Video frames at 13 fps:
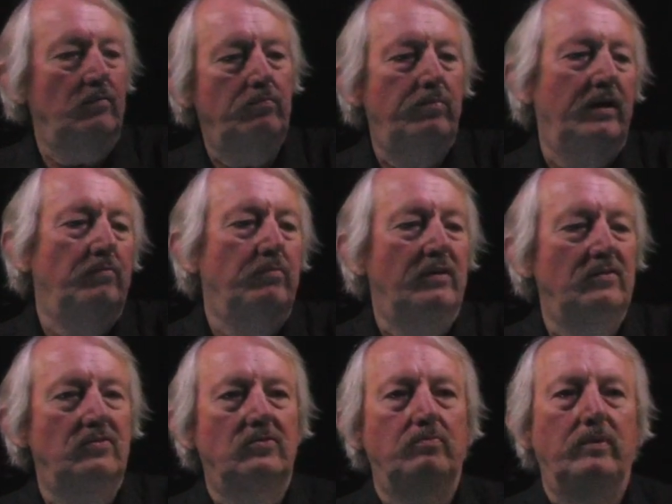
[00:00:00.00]
paid by
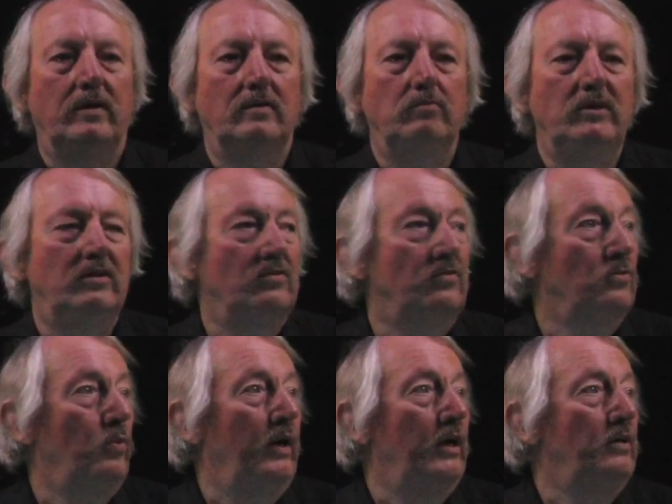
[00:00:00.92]
the meter
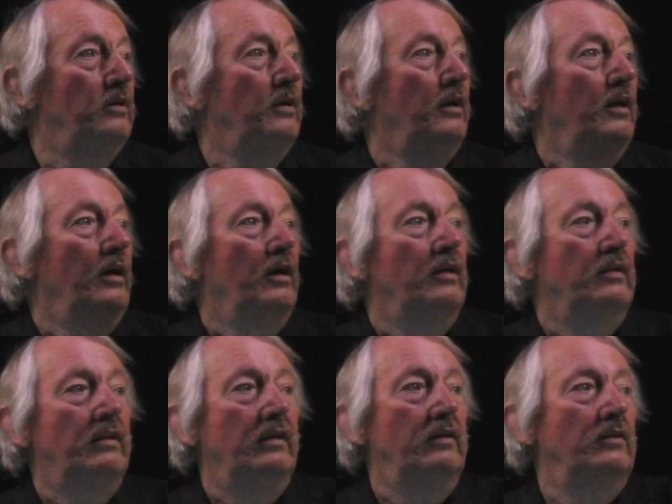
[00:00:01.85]
squared,
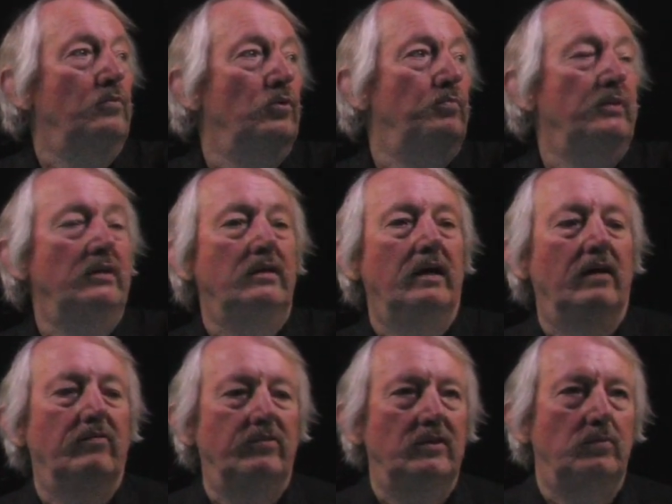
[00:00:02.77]
then it would be
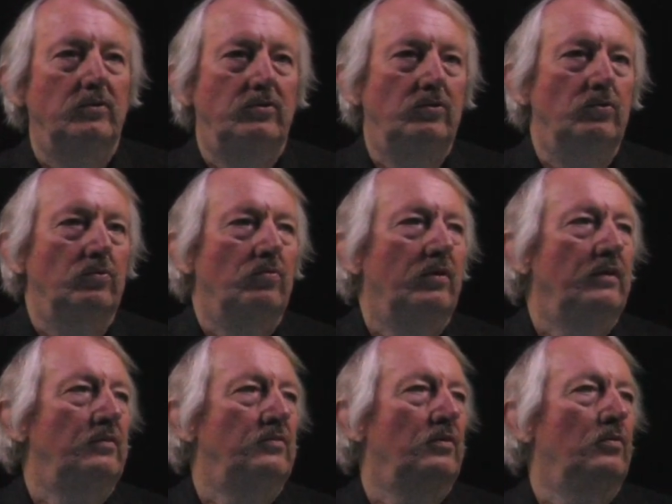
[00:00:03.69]
alpha equal to 2.
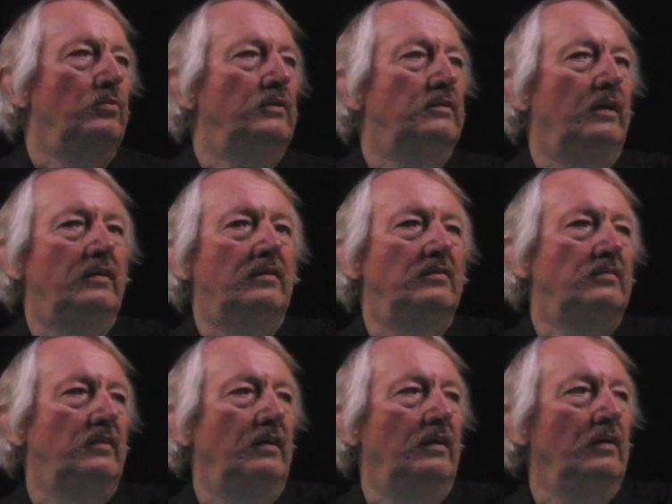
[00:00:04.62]
Right? So we take this
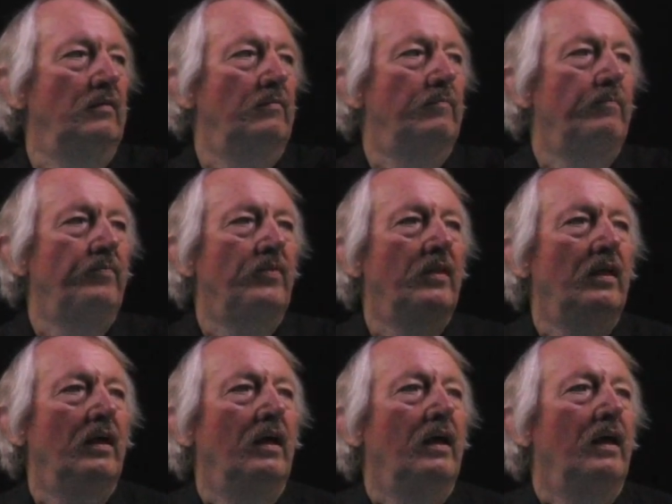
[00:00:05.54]
thing,
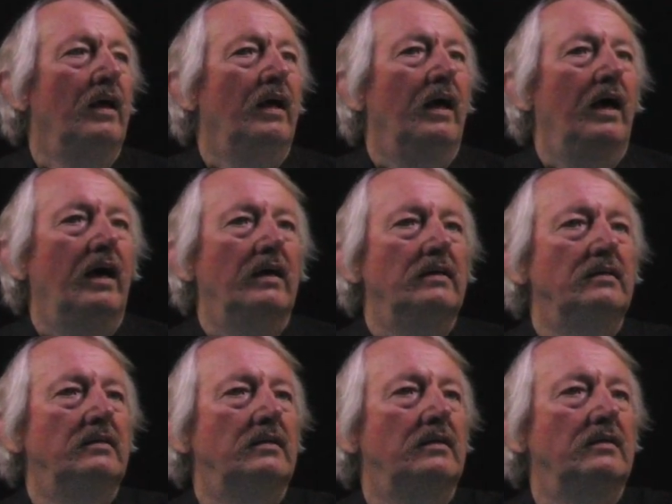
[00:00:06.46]

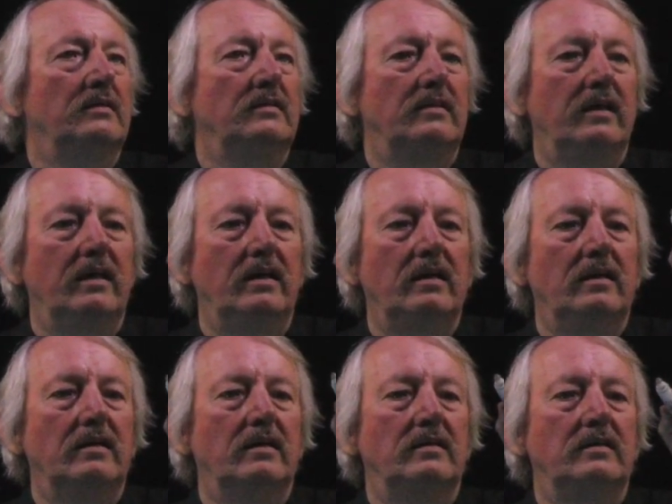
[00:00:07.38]
and
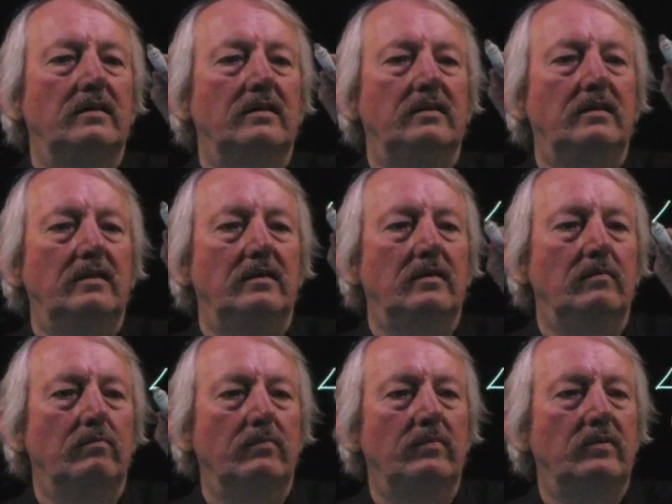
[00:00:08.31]
then
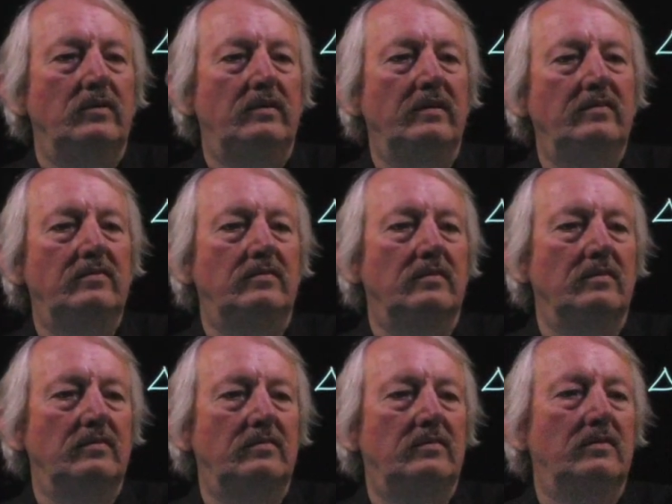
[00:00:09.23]
the
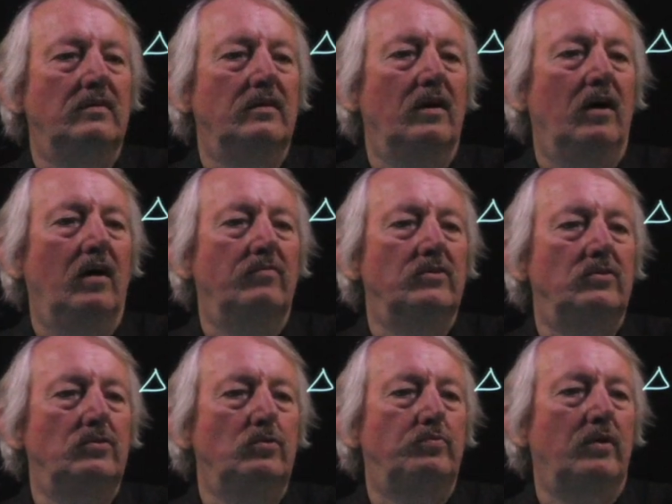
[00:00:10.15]
distance of the
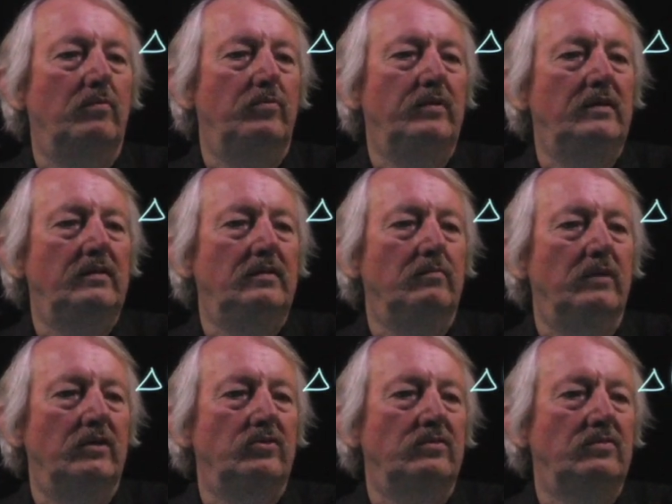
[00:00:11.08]
two probability
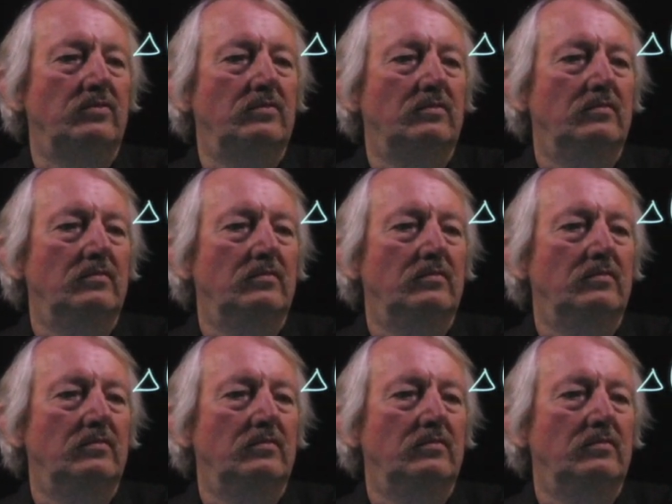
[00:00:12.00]
measures